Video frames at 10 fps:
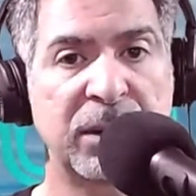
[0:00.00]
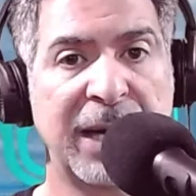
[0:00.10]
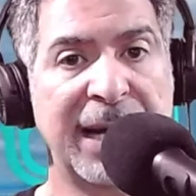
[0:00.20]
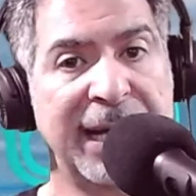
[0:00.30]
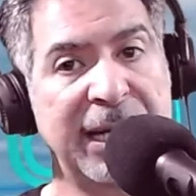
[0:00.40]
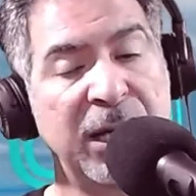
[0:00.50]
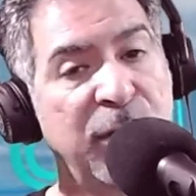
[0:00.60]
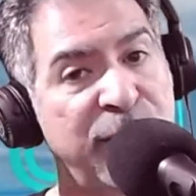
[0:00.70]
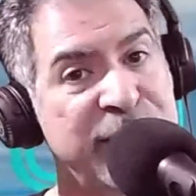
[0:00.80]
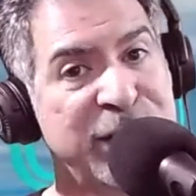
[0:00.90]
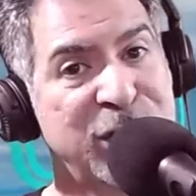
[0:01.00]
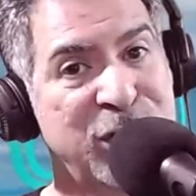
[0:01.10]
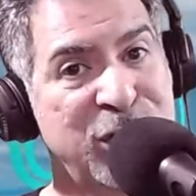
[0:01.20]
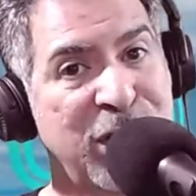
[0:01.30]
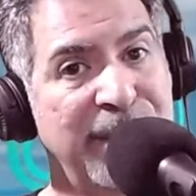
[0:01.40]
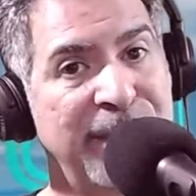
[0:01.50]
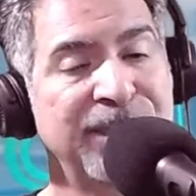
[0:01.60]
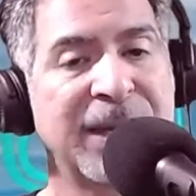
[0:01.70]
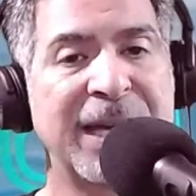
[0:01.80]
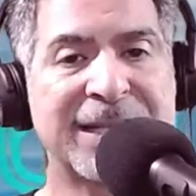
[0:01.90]
and any other physician's job,
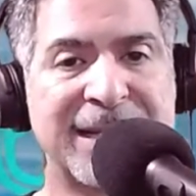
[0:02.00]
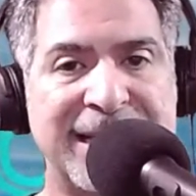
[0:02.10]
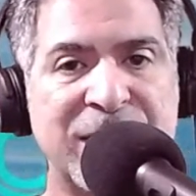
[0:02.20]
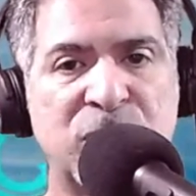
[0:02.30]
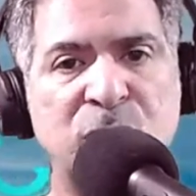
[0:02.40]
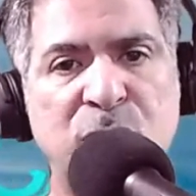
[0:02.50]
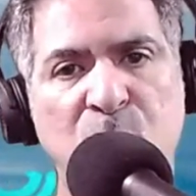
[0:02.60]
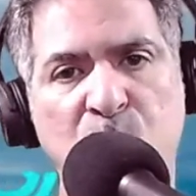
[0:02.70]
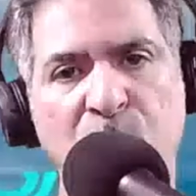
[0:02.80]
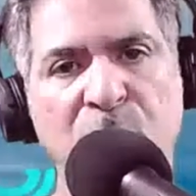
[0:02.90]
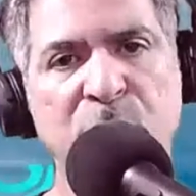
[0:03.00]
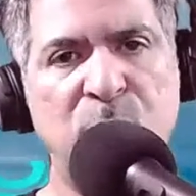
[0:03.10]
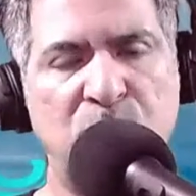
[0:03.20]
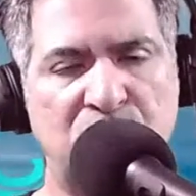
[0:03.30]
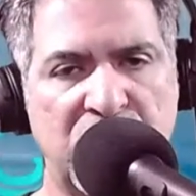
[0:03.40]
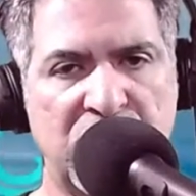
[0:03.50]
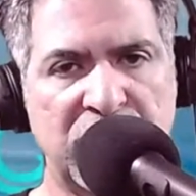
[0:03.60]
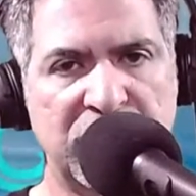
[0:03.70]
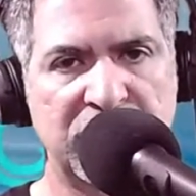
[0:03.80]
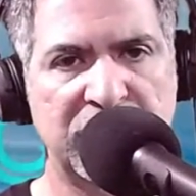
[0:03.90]
is to get you to where you were
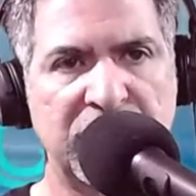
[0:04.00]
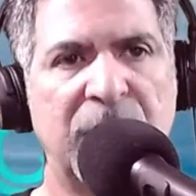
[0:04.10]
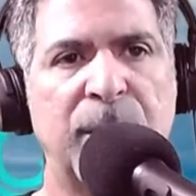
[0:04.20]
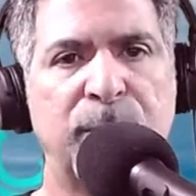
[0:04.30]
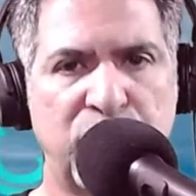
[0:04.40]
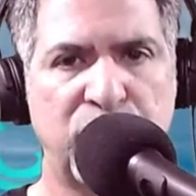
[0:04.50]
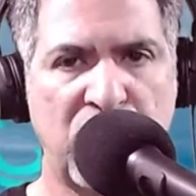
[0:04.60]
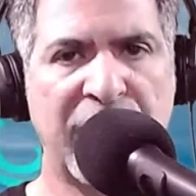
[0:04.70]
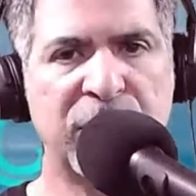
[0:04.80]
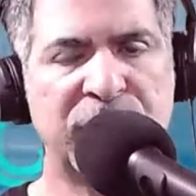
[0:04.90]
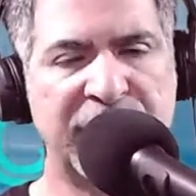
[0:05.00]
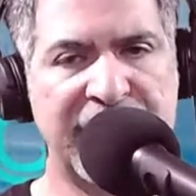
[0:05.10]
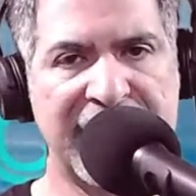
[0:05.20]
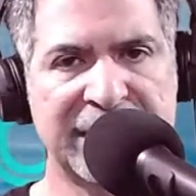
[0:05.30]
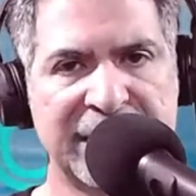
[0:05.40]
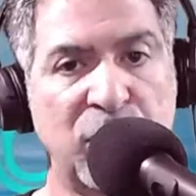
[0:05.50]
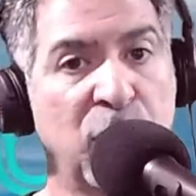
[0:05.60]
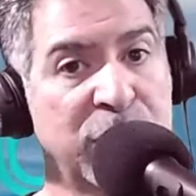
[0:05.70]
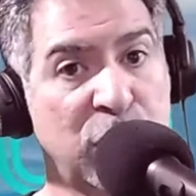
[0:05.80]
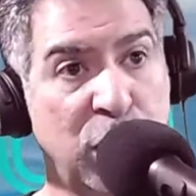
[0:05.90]
prior to the accident,
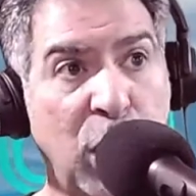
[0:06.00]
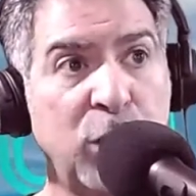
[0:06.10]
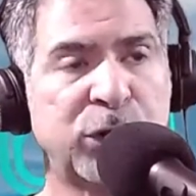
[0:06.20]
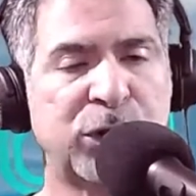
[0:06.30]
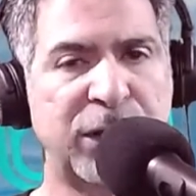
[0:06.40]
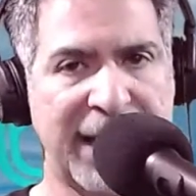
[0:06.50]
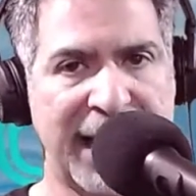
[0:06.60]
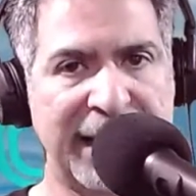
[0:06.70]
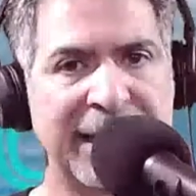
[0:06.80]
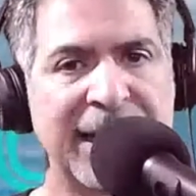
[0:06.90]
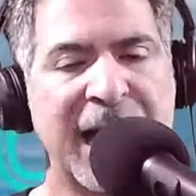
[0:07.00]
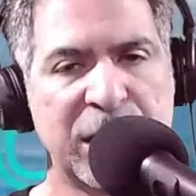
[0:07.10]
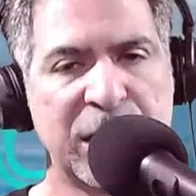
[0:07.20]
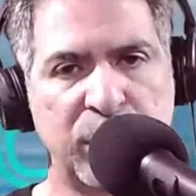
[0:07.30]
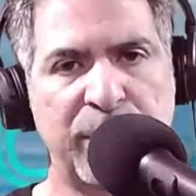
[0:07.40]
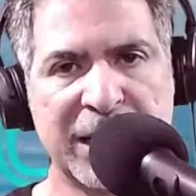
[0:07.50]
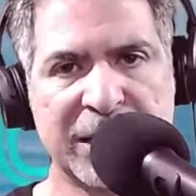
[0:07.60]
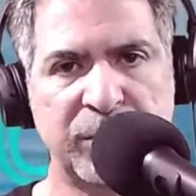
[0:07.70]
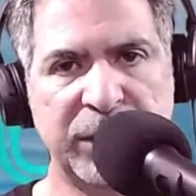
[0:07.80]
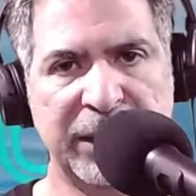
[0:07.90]
or as close to that as we
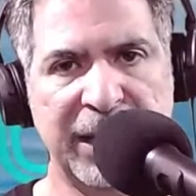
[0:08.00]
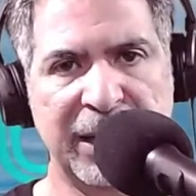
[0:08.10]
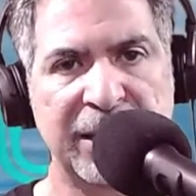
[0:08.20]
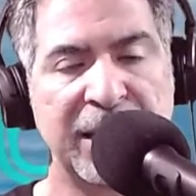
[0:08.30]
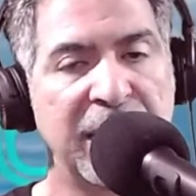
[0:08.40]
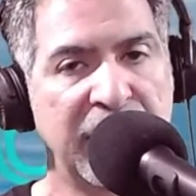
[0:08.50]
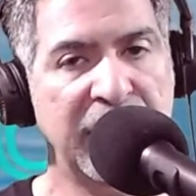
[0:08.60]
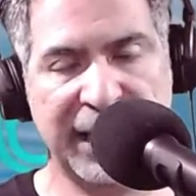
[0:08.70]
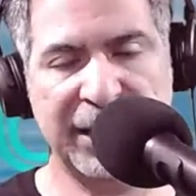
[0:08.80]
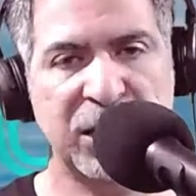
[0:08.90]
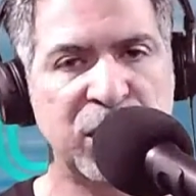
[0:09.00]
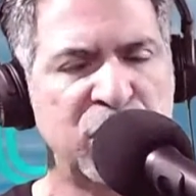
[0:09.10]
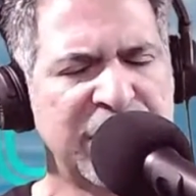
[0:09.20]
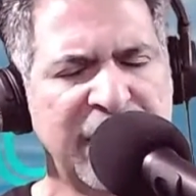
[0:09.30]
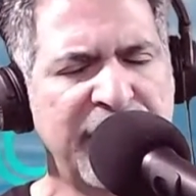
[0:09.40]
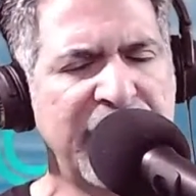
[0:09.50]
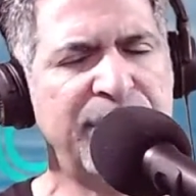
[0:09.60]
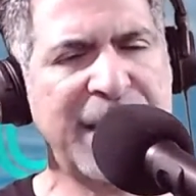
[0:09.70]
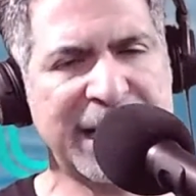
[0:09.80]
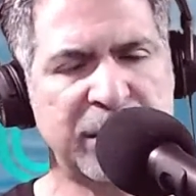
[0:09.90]
possibly can. Again, just think about
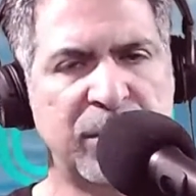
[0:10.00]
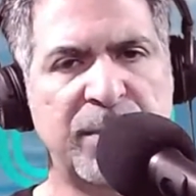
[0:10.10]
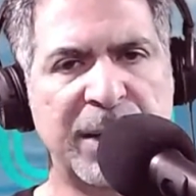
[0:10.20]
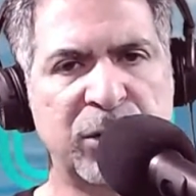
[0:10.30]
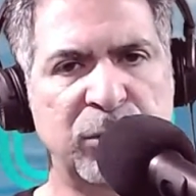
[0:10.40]
maximum medical